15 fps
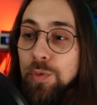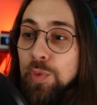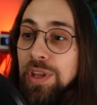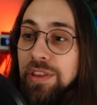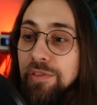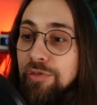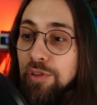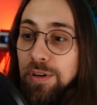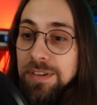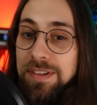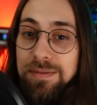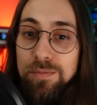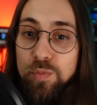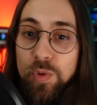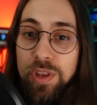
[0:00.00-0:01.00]
with
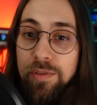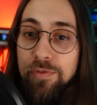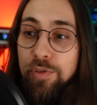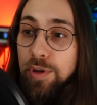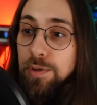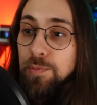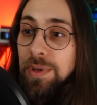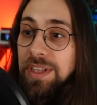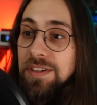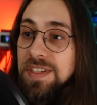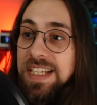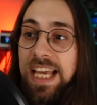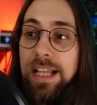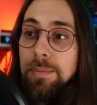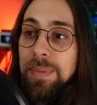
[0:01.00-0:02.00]
default with default render
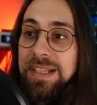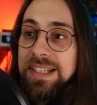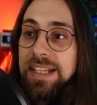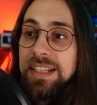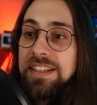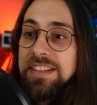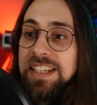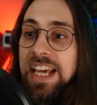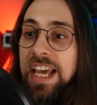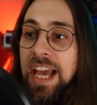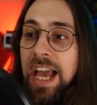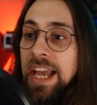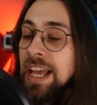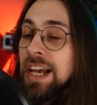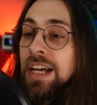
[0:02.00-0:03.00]
scale basically
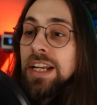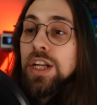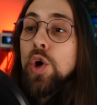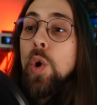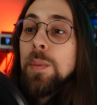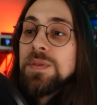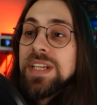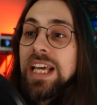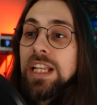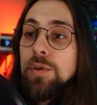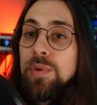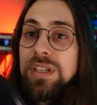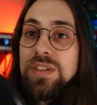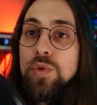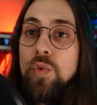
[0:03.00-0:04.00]
TAA no upscaling
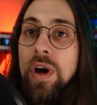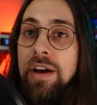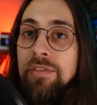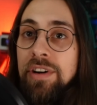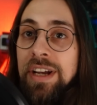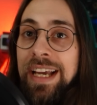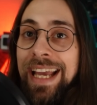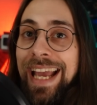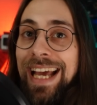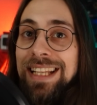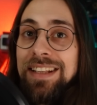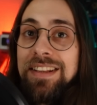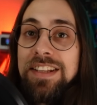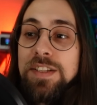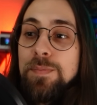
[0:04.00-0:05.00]
whatsoever
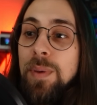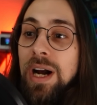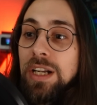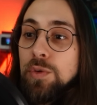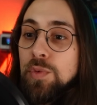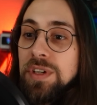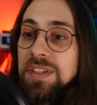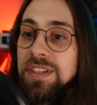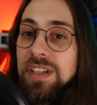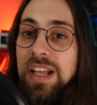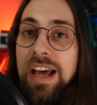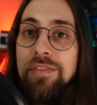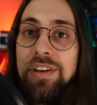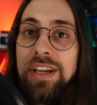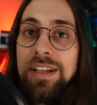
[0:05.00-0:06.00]
and in this part we're still
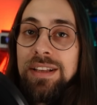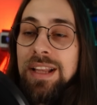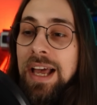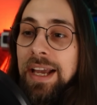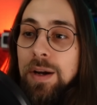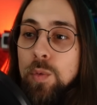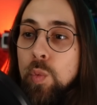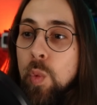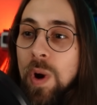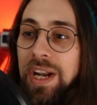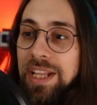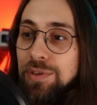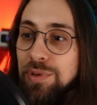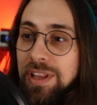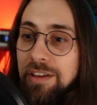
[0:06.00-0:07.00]
having like
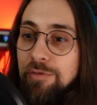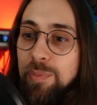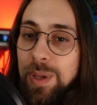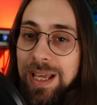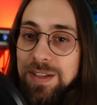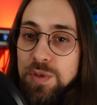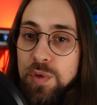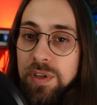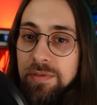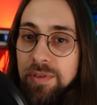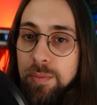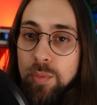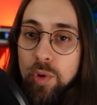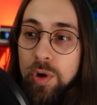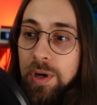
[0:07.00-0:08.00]
100 FPS or
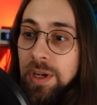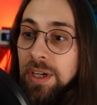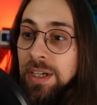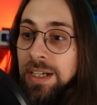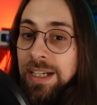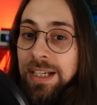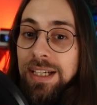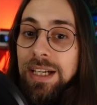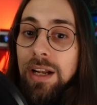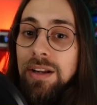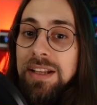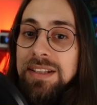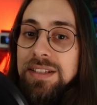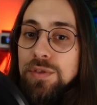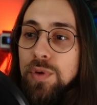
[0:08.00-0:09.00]
even more now
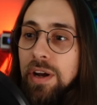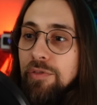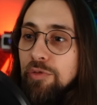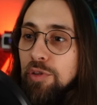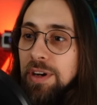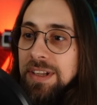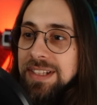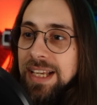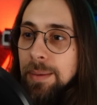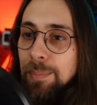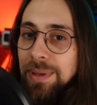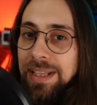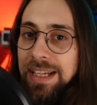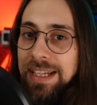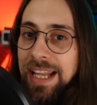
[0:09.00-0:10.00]
let's try for
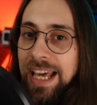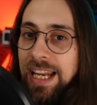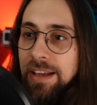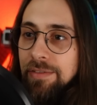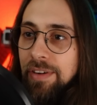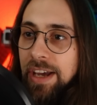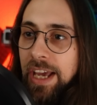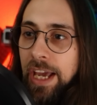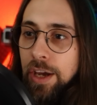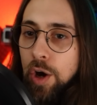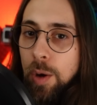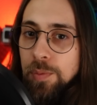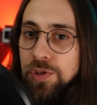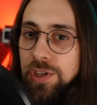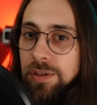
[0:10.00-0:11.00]
example the native AA
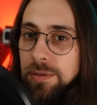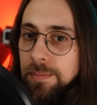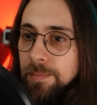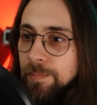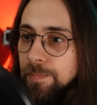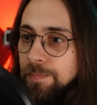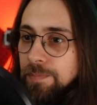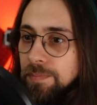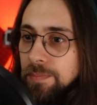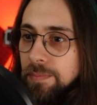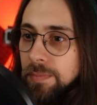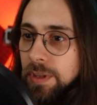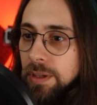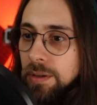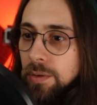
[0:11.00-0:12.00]
option
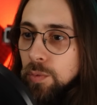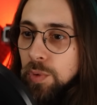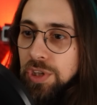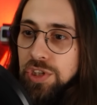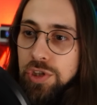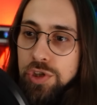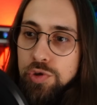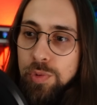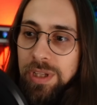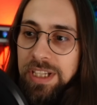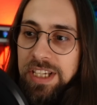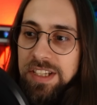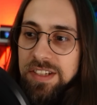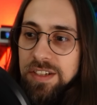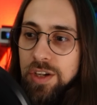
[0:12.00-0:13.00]
which
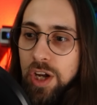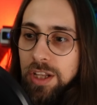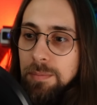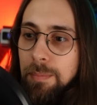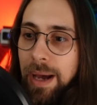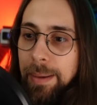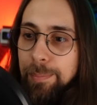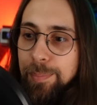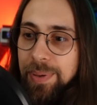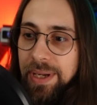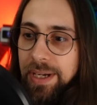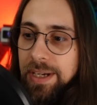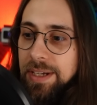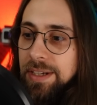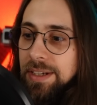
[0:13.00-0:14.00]
usually is not my
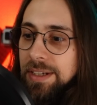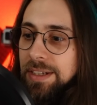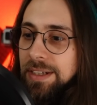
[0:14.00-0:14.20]
pick